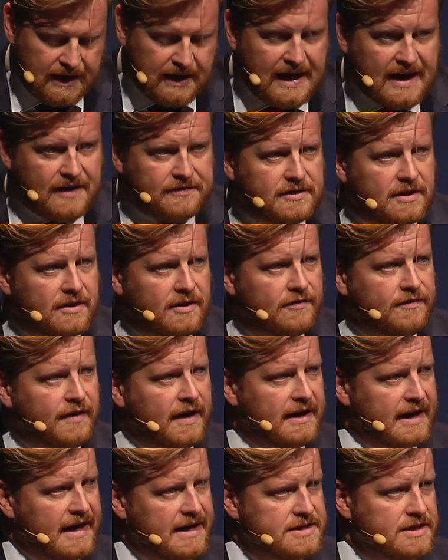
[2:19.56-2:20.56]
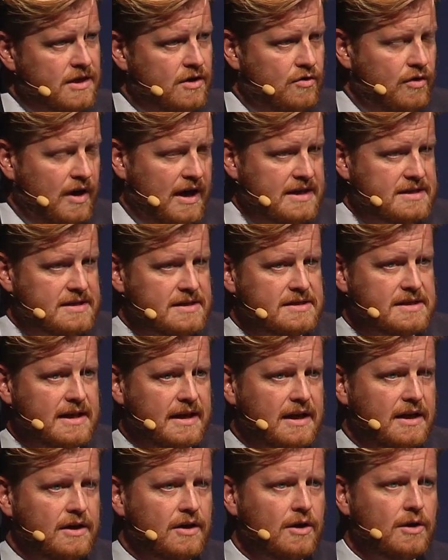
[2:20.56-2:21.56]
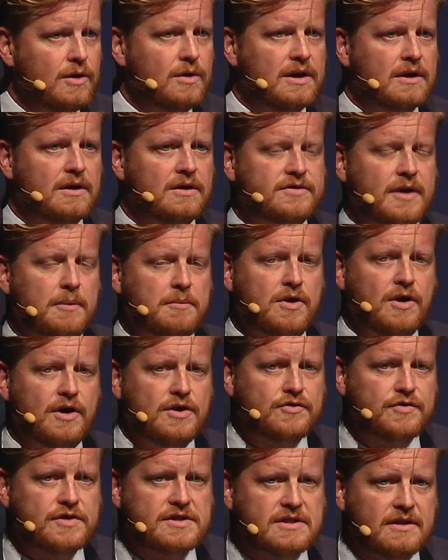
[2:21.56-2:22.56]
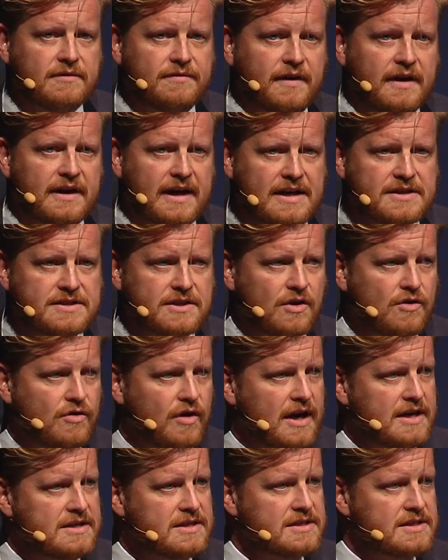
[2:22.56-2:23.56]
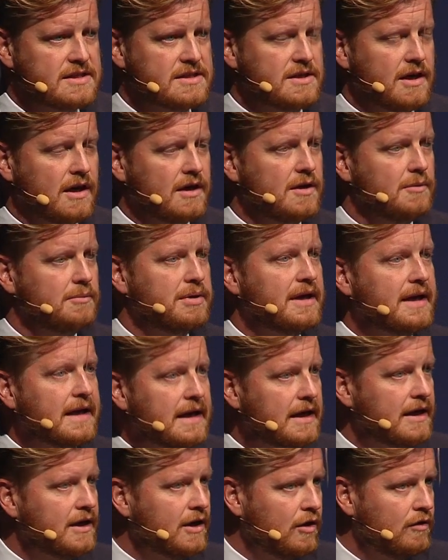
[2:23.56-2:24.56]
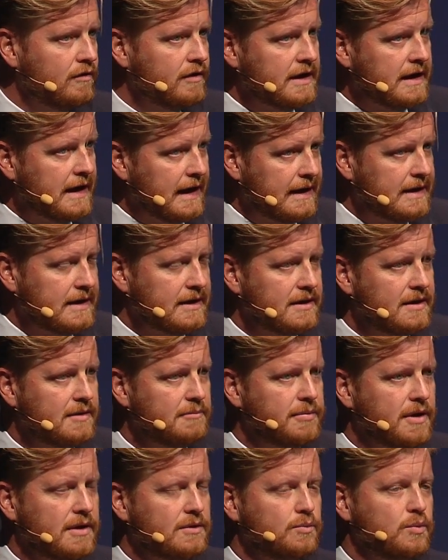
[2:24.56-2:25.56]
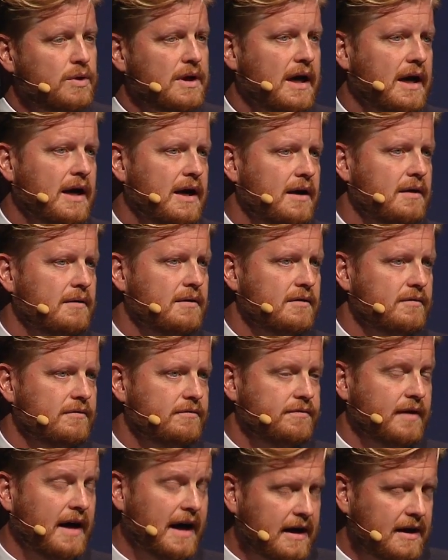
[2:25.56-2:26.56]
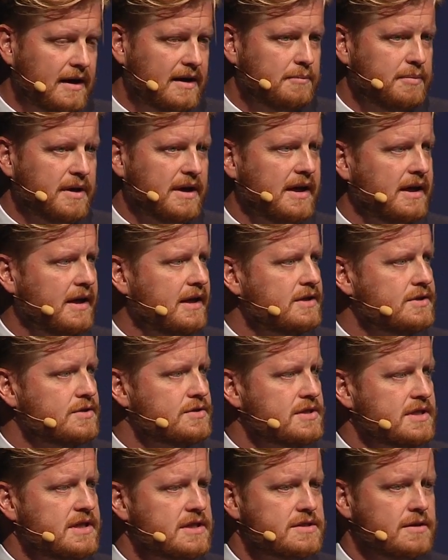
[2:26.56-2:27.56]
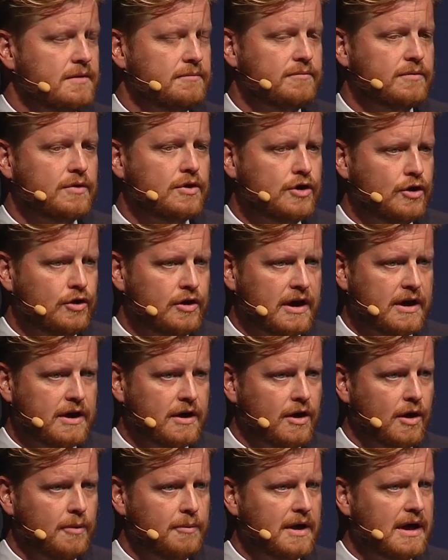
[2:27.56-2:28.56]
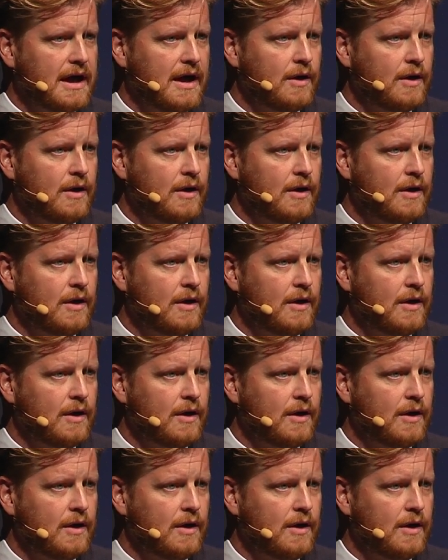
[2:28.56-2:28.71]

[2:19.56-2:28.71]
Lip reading: After the financial crisis, and I know in some countries the financial crisis is not completely over yet, but we are finally beginning to see some good economic